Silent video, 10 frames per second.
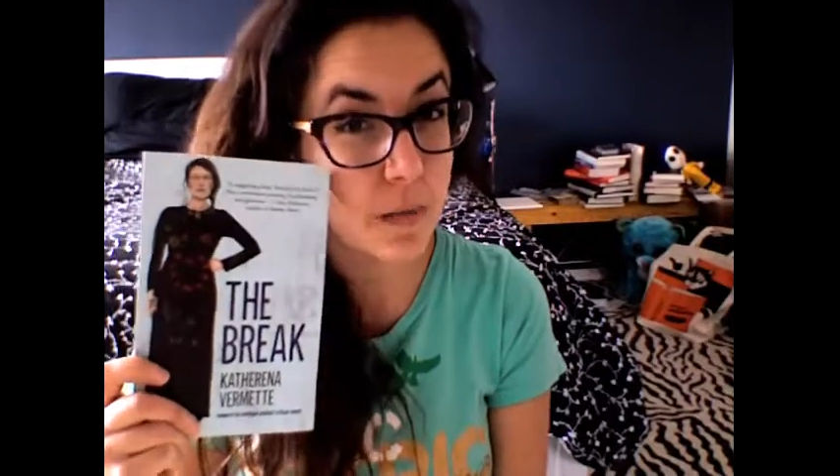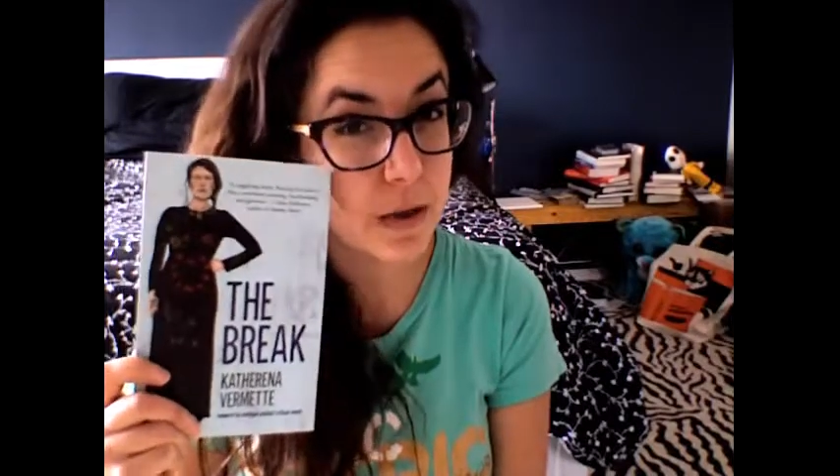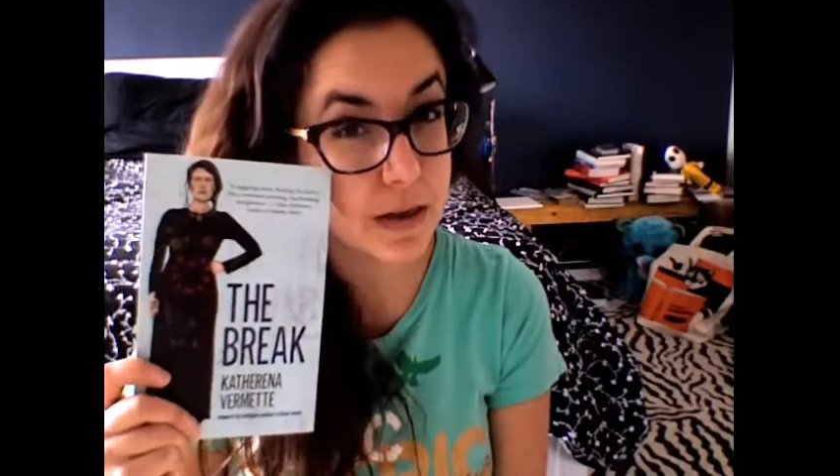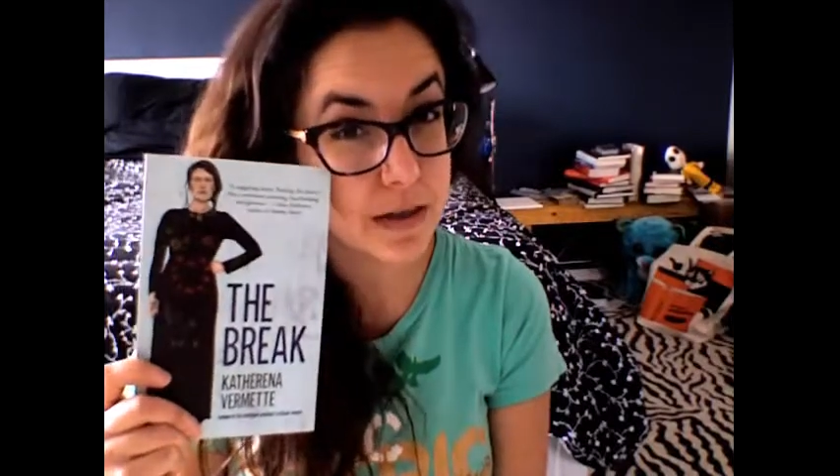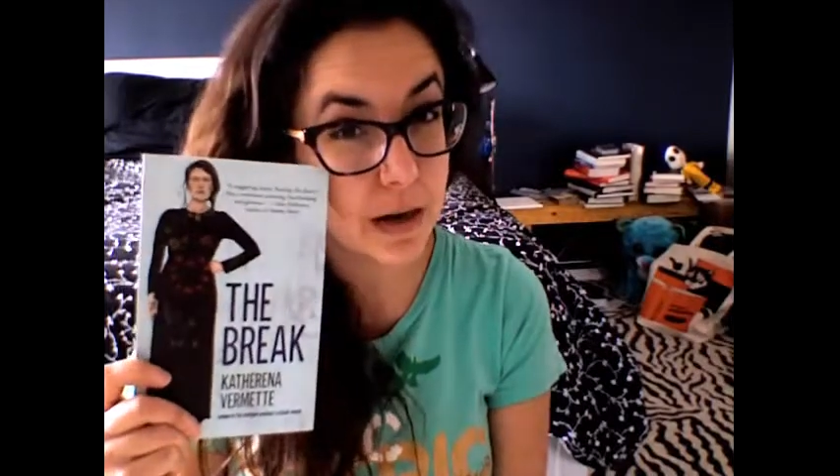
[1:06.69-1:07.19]

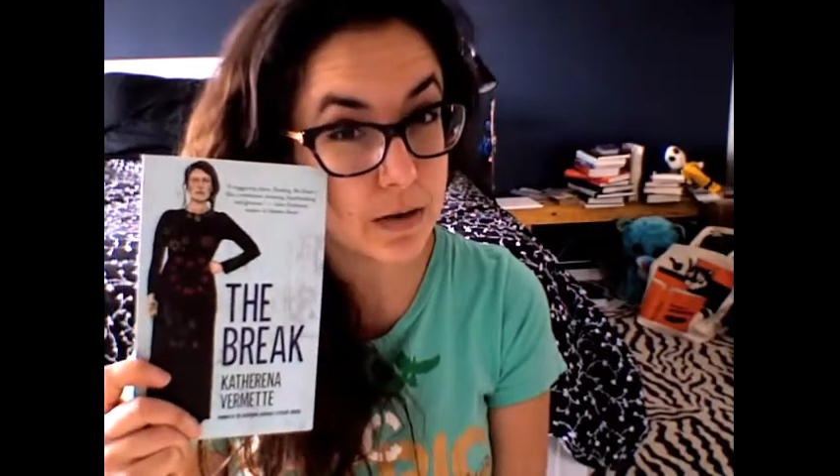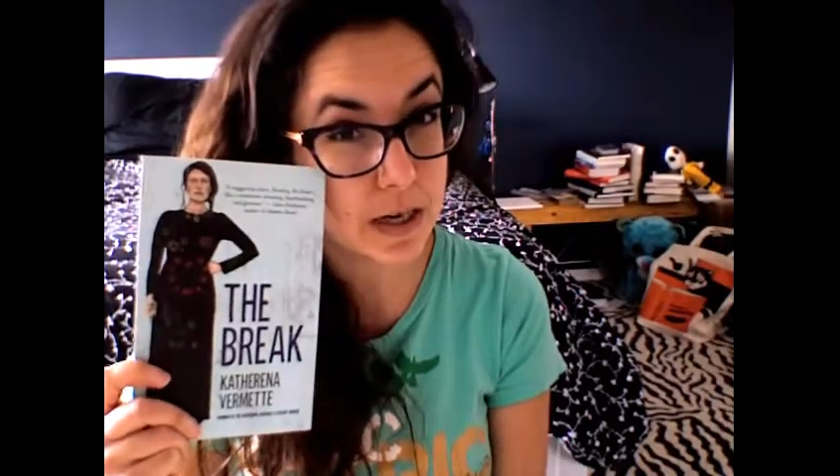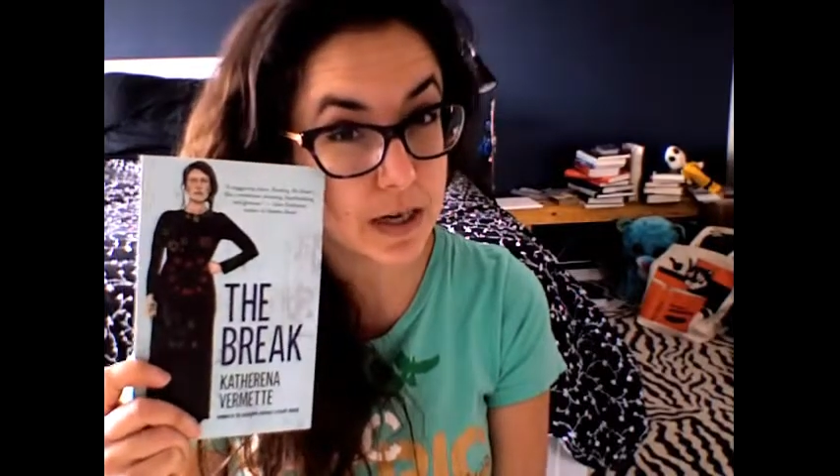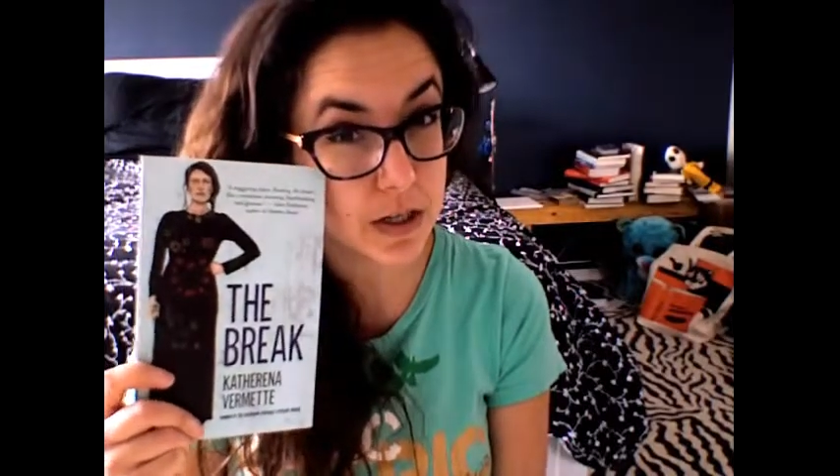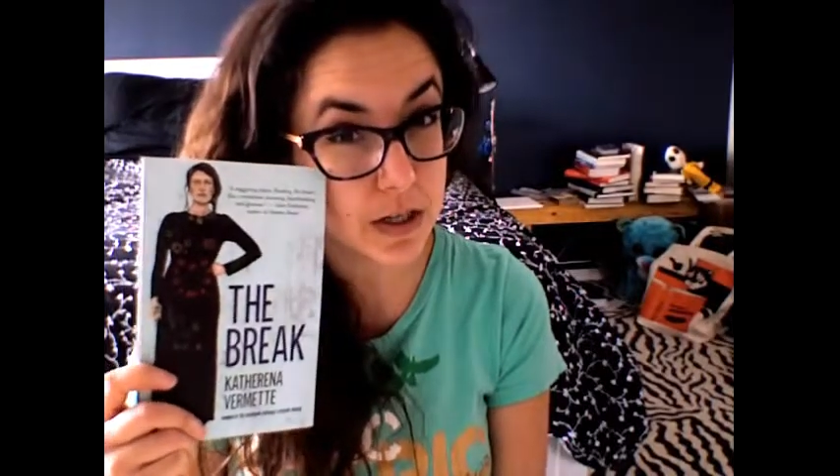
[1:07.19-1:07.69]
because I was
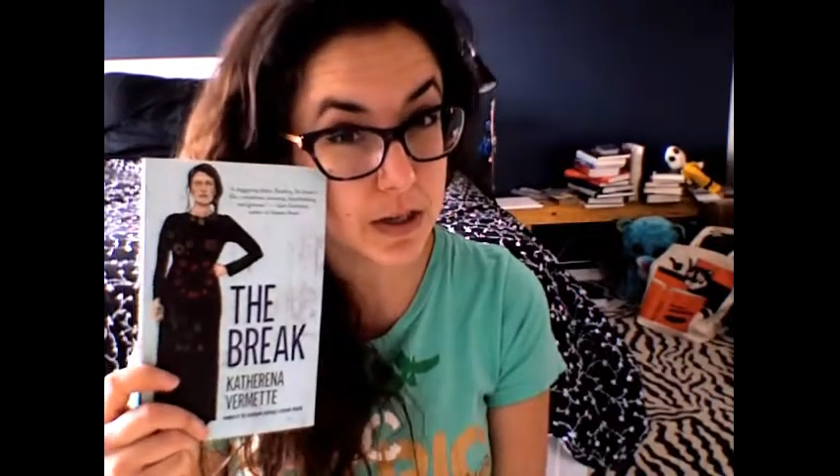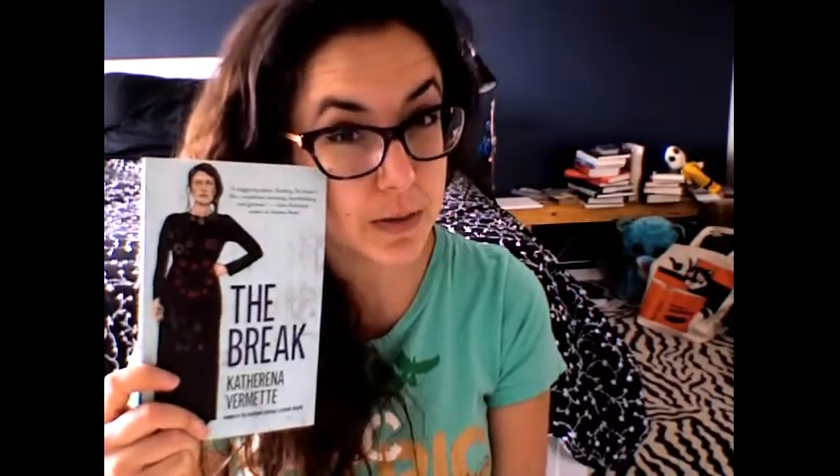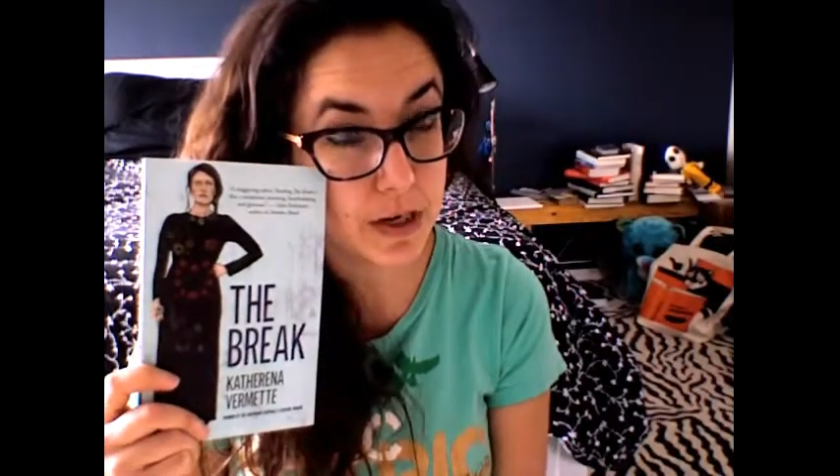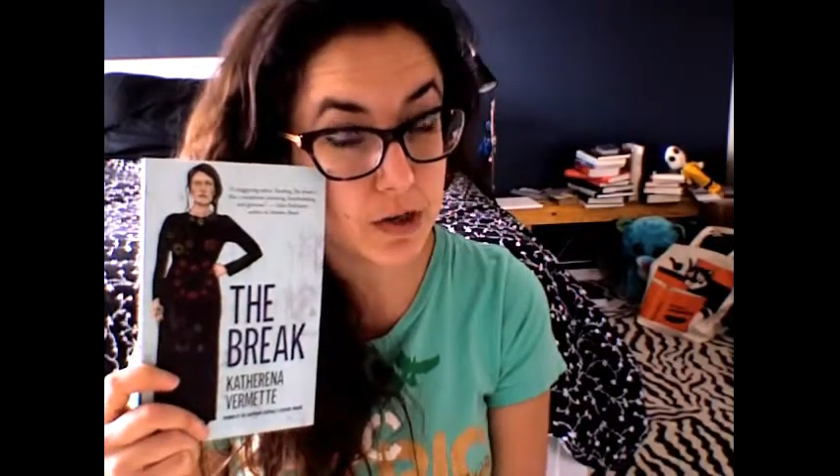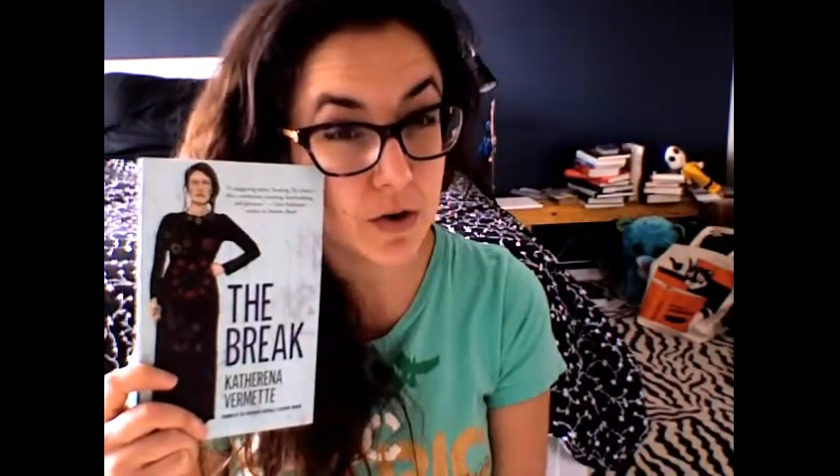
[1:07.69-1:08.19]
actually
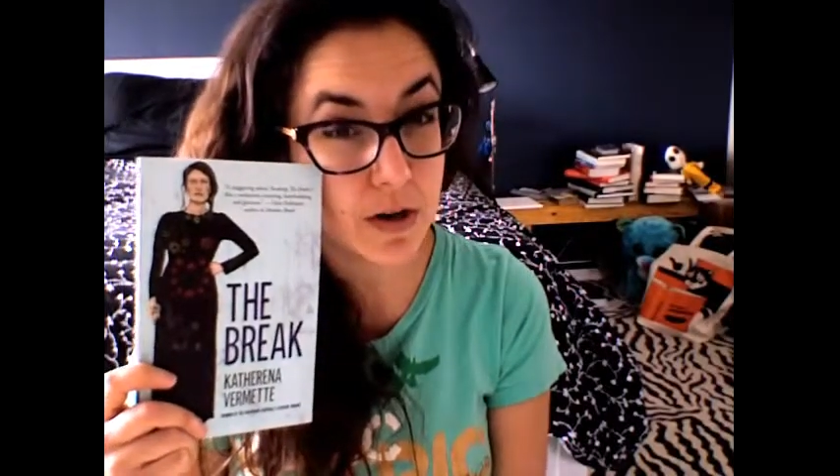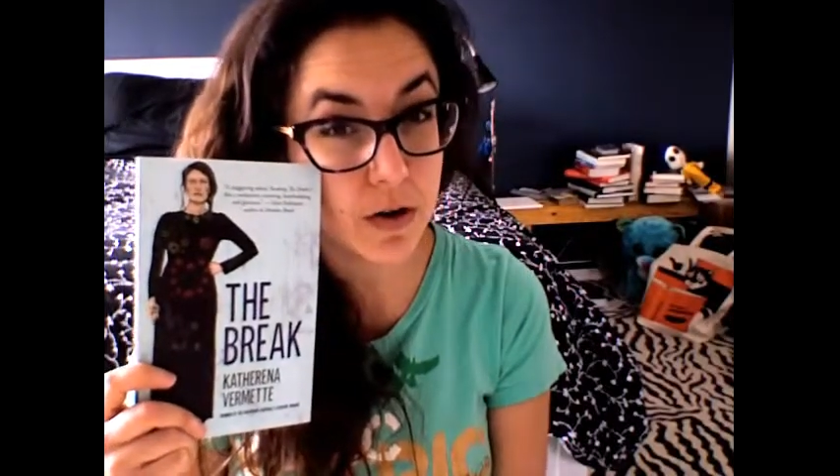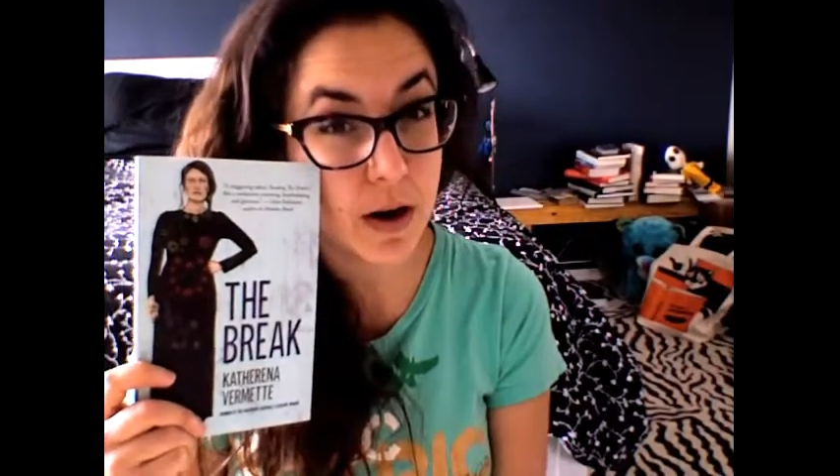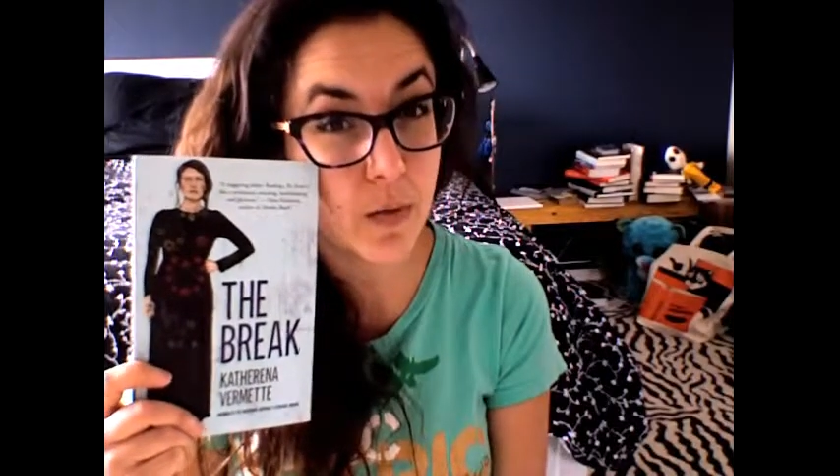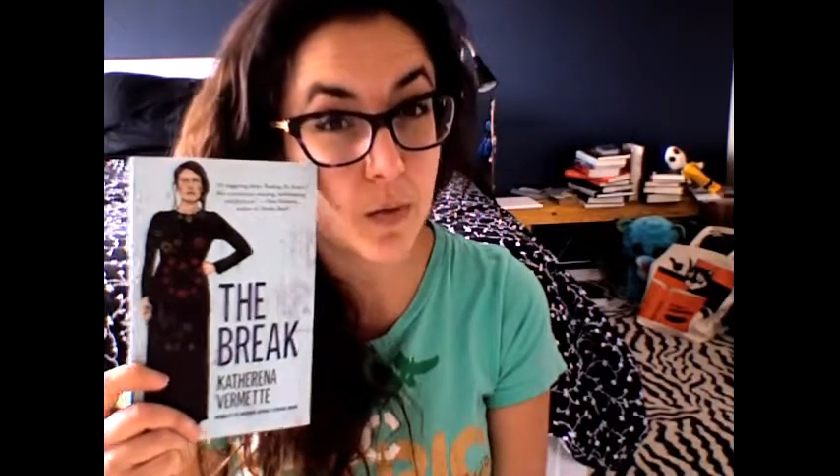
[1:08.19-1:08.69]
being
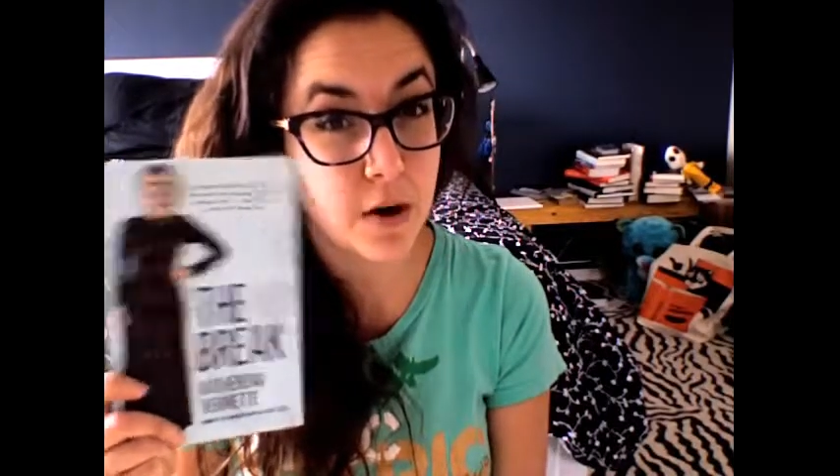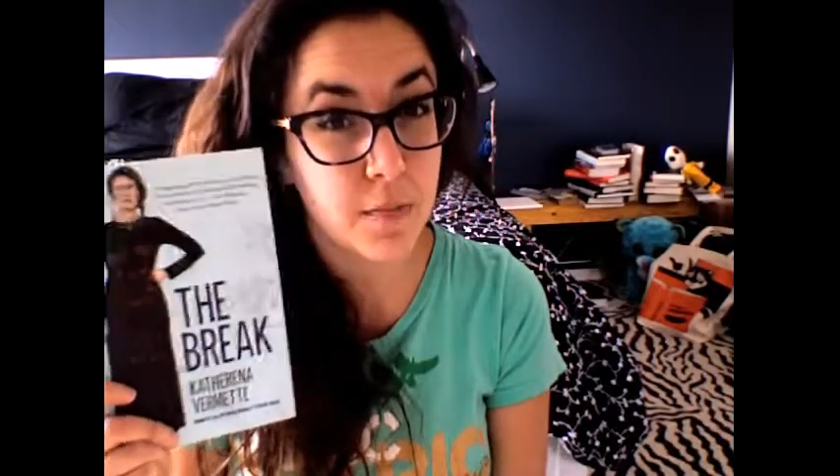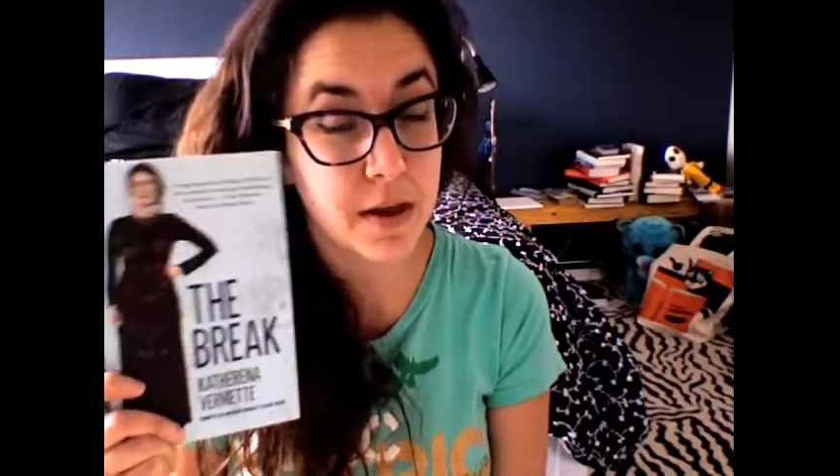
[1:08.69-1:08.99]
triggered at work